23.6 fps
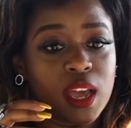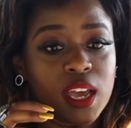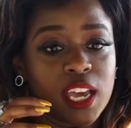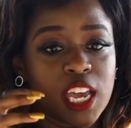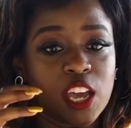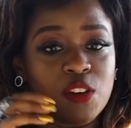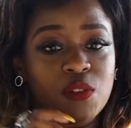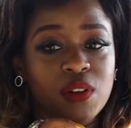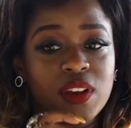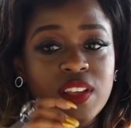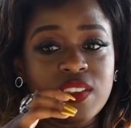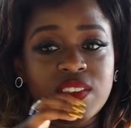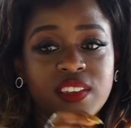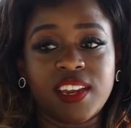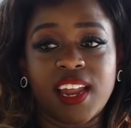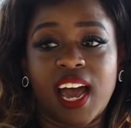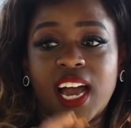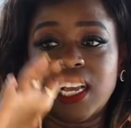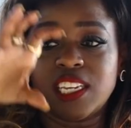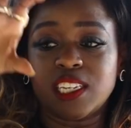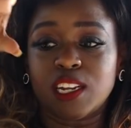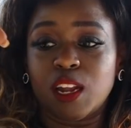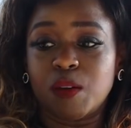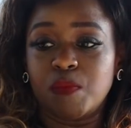he had already said,
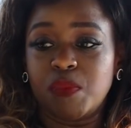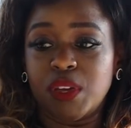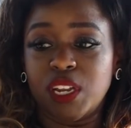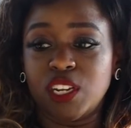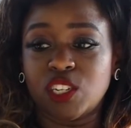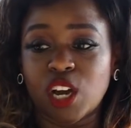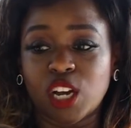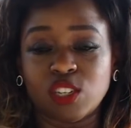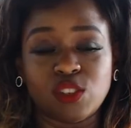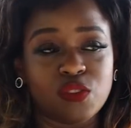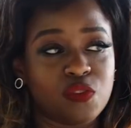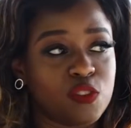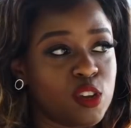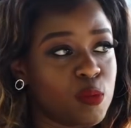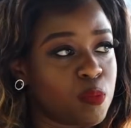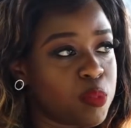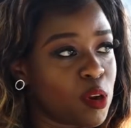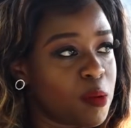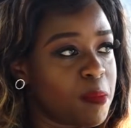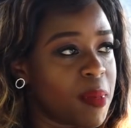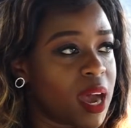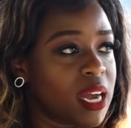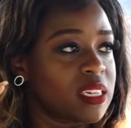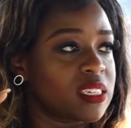Angela, be in charge of
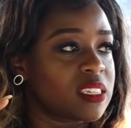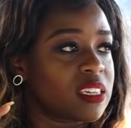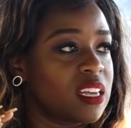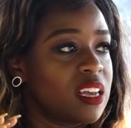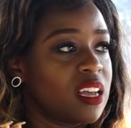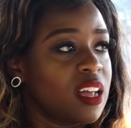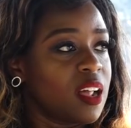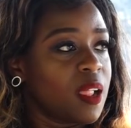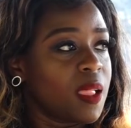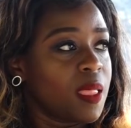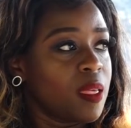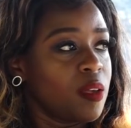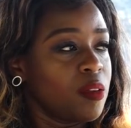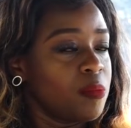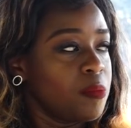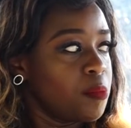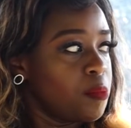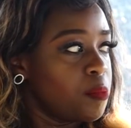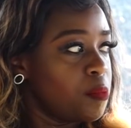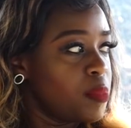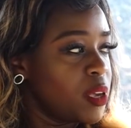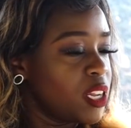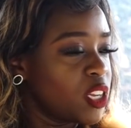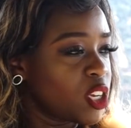diplomat,
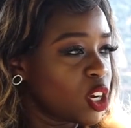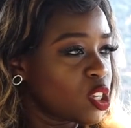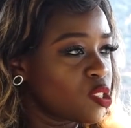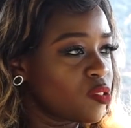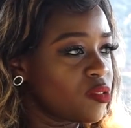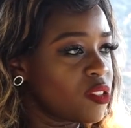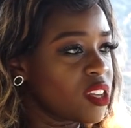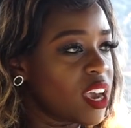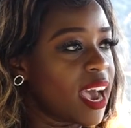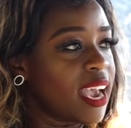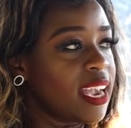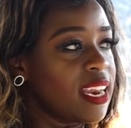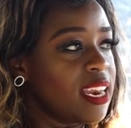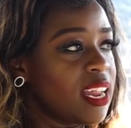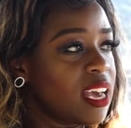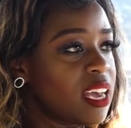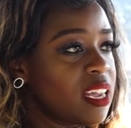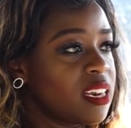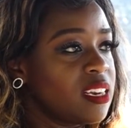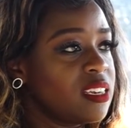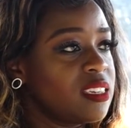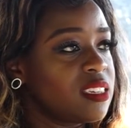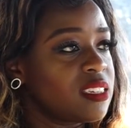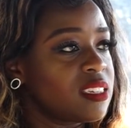be in charge of the
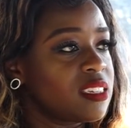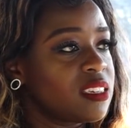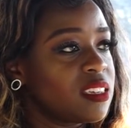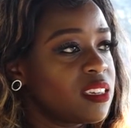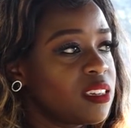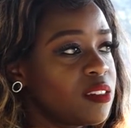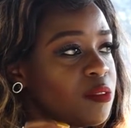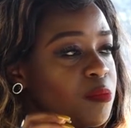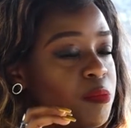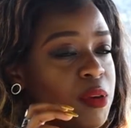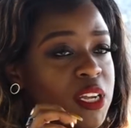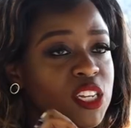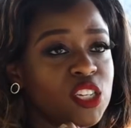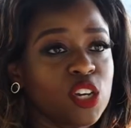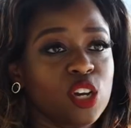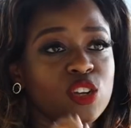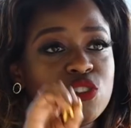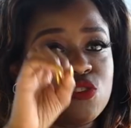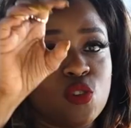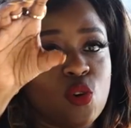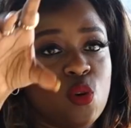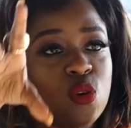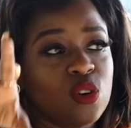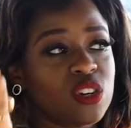island, be in charge
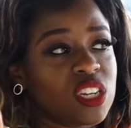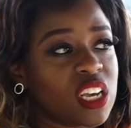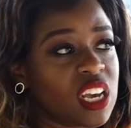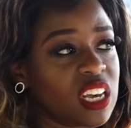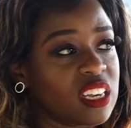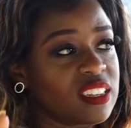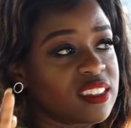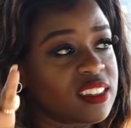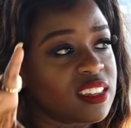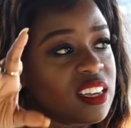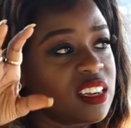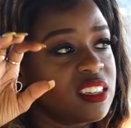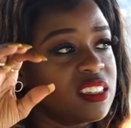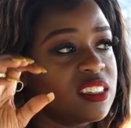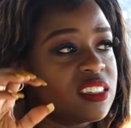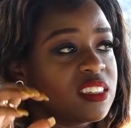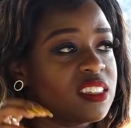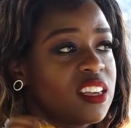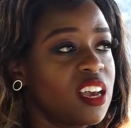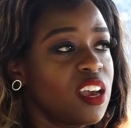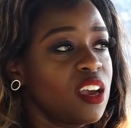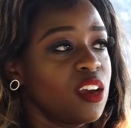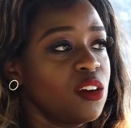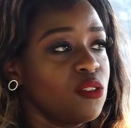of the court
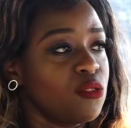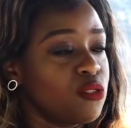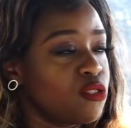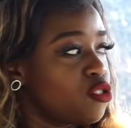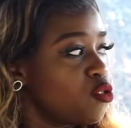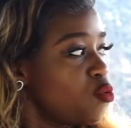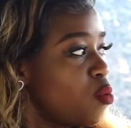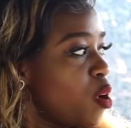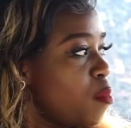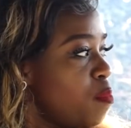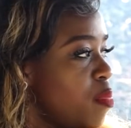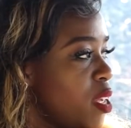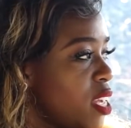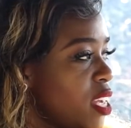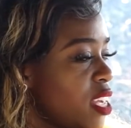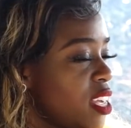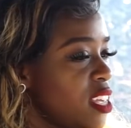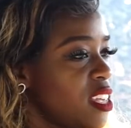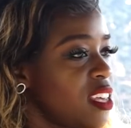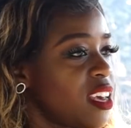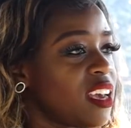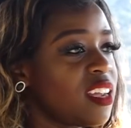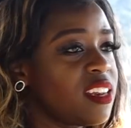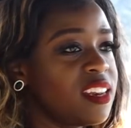cases, Rujurwa be
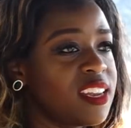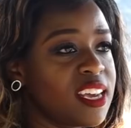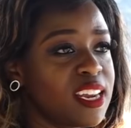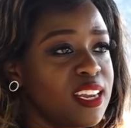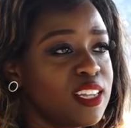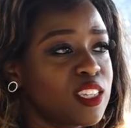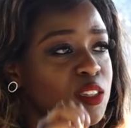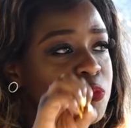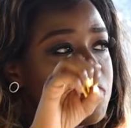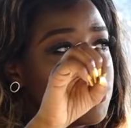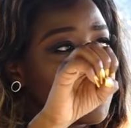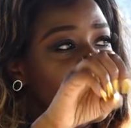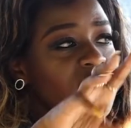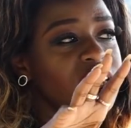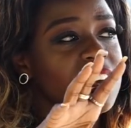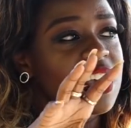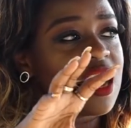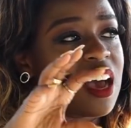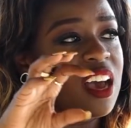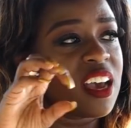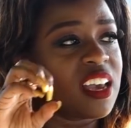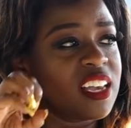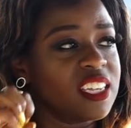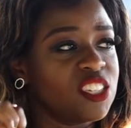here, Dennis be
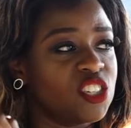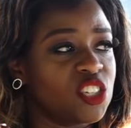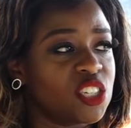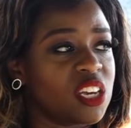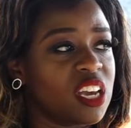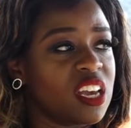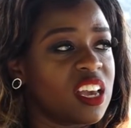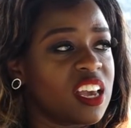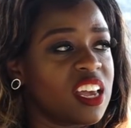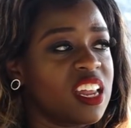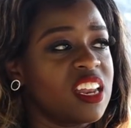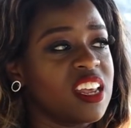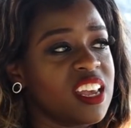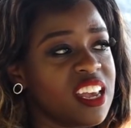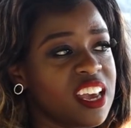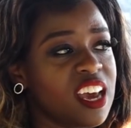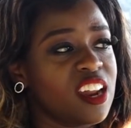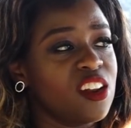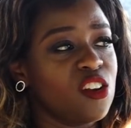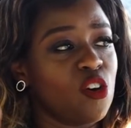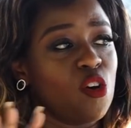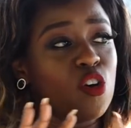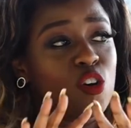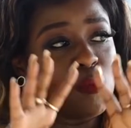here, Jake and
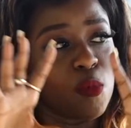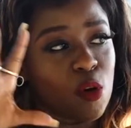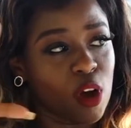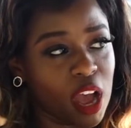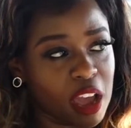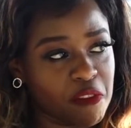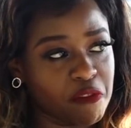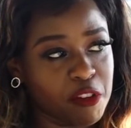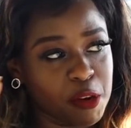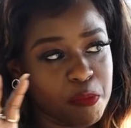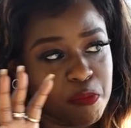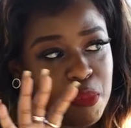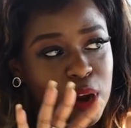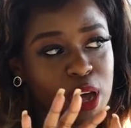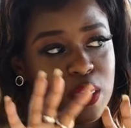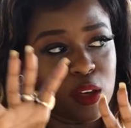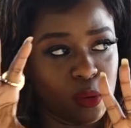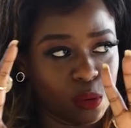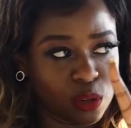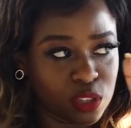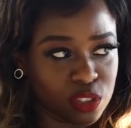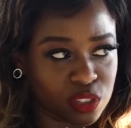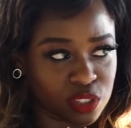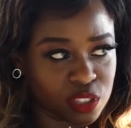Ian, every
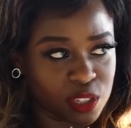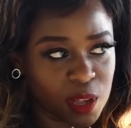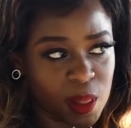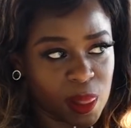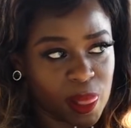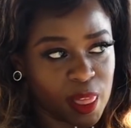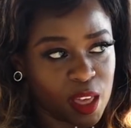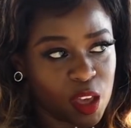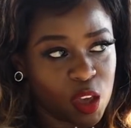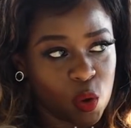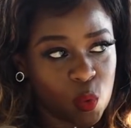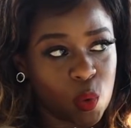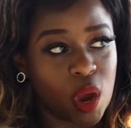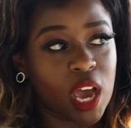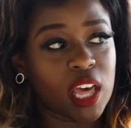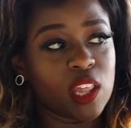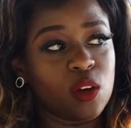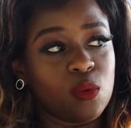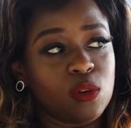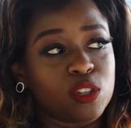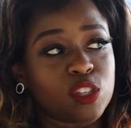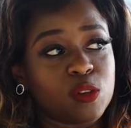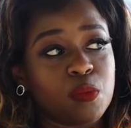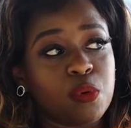brother was where
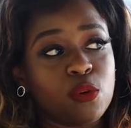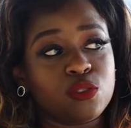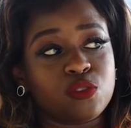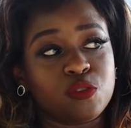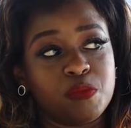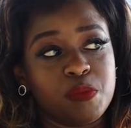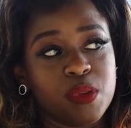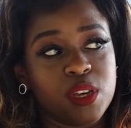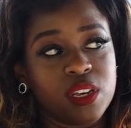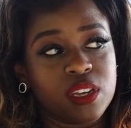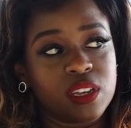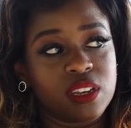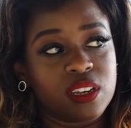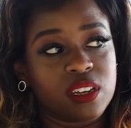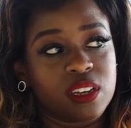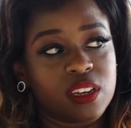they were supposed to be.